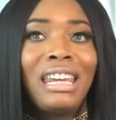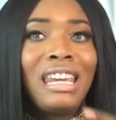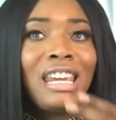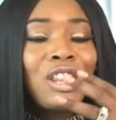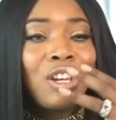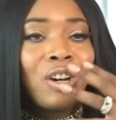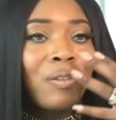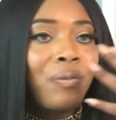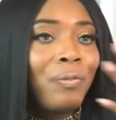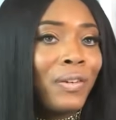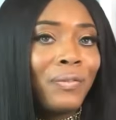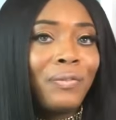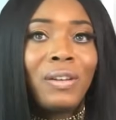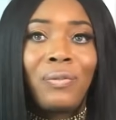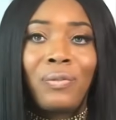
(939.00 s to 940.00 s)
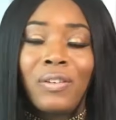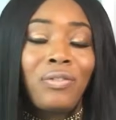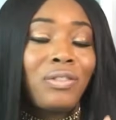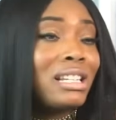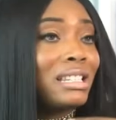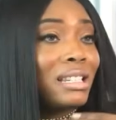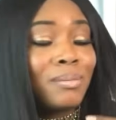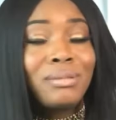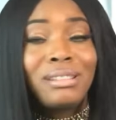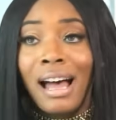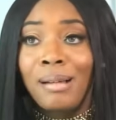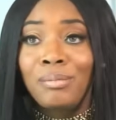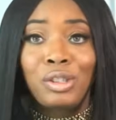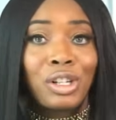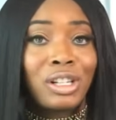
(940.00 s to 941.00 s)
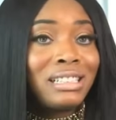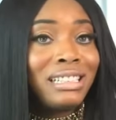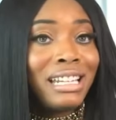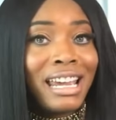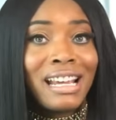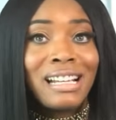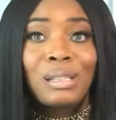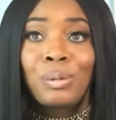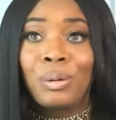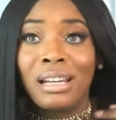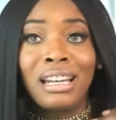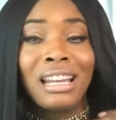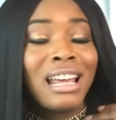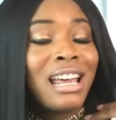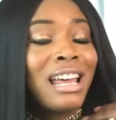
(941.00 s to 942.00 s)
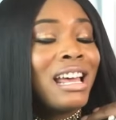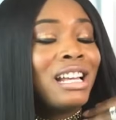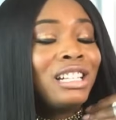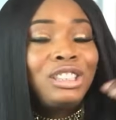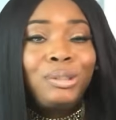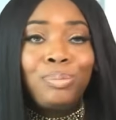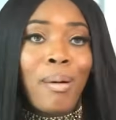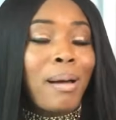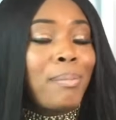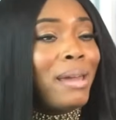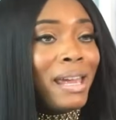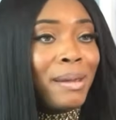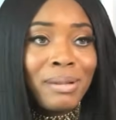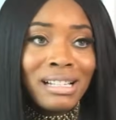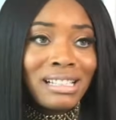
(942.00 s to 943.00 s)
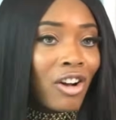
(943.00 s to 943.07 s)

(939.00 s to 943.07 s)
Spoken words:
and Men's have made it. Killing off this picture-perfect love